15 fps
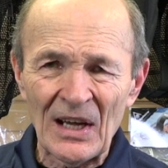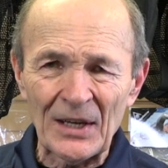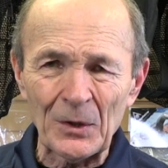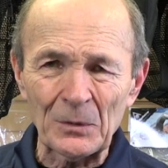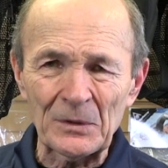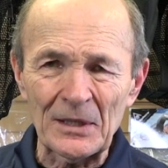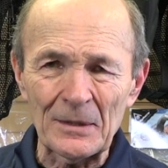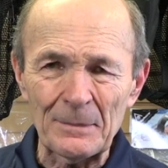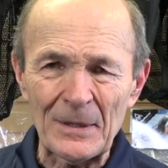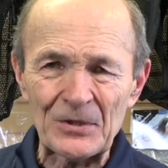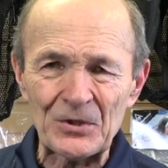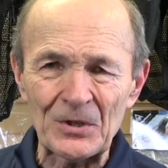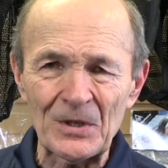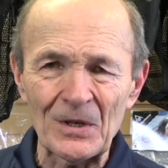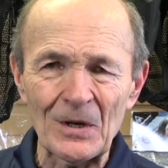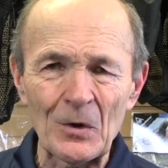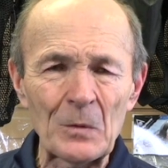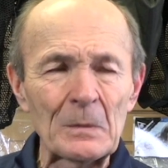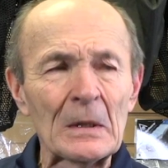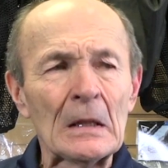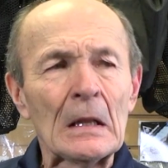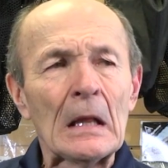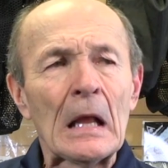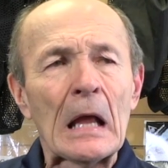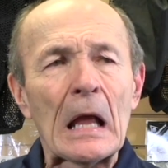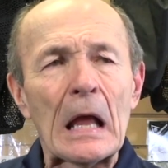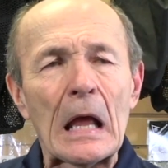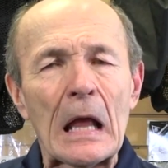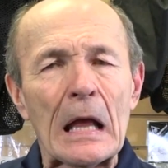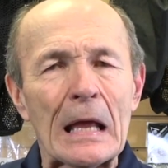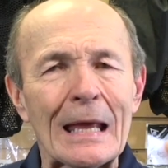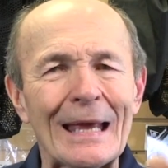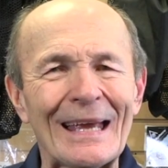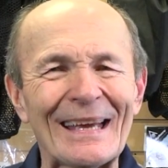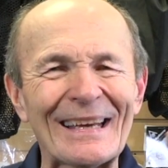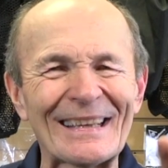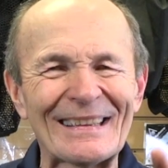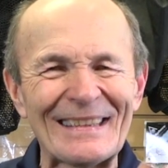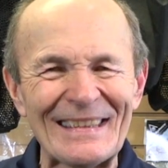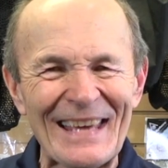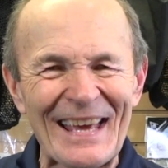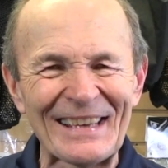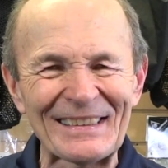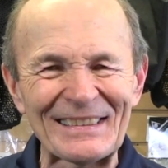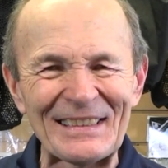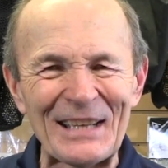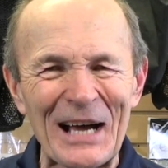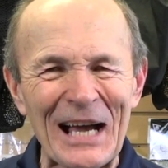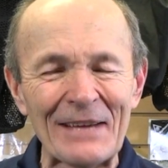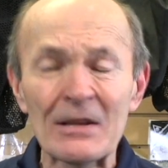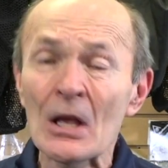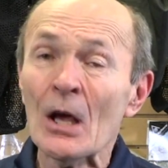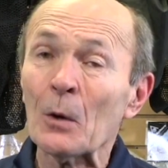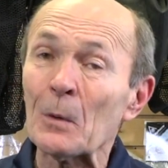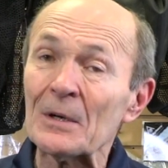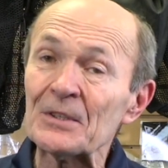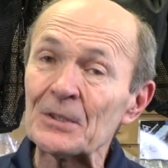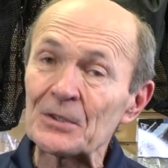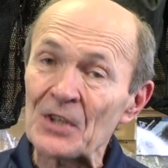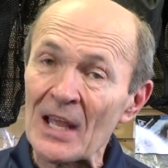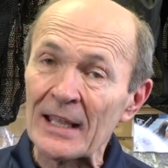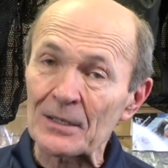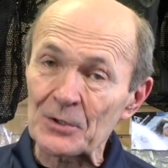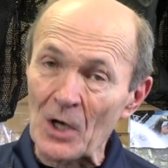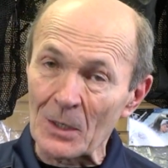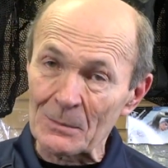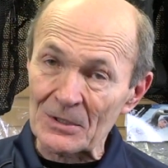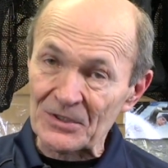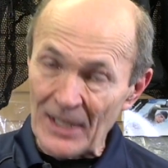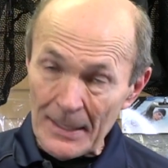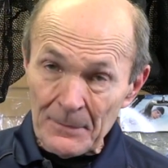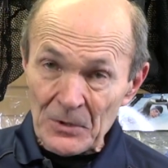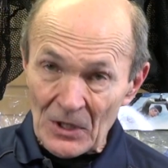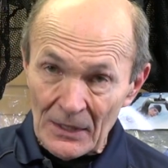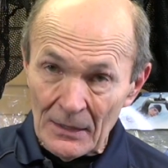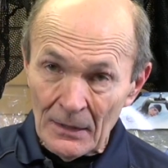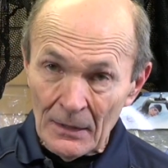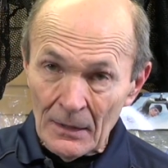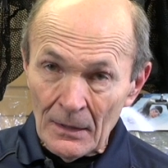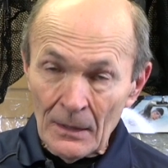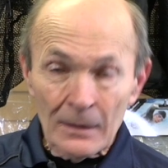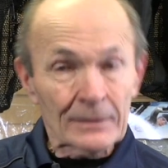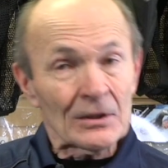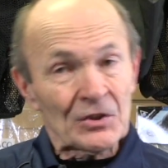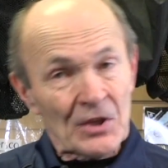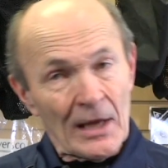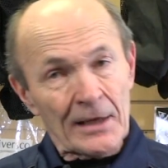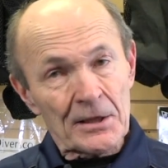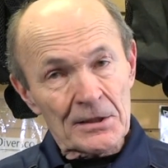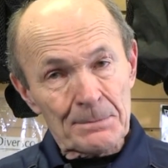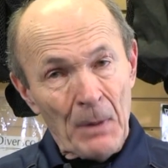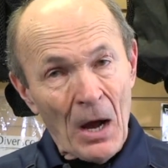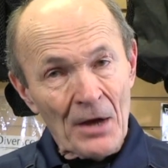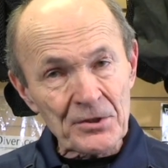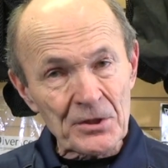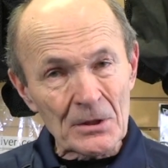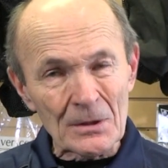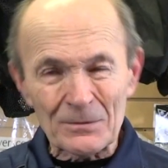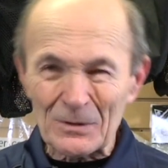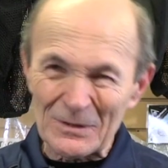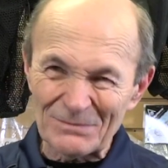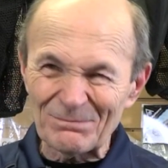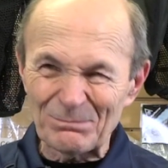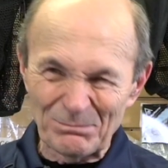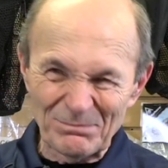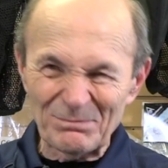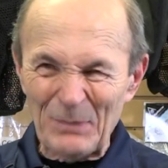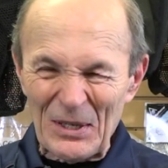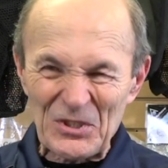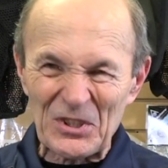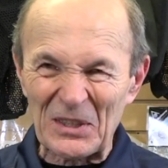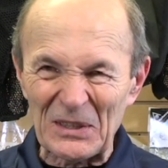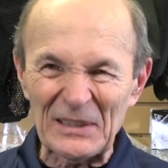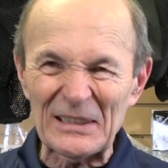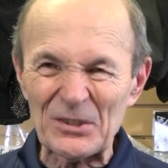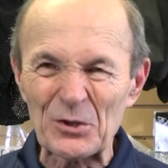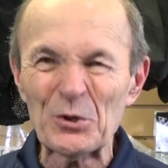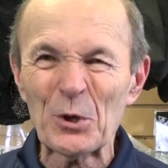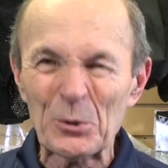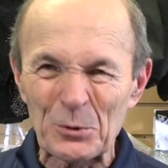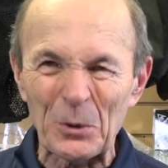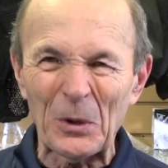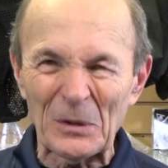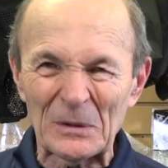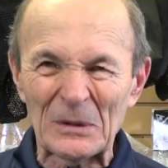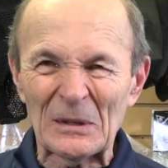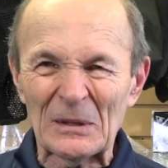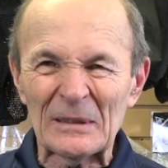I don't need a picture here, I hope. At the end of the dive, when your tank is almost empty, the tank is positive, or basically it's neutral.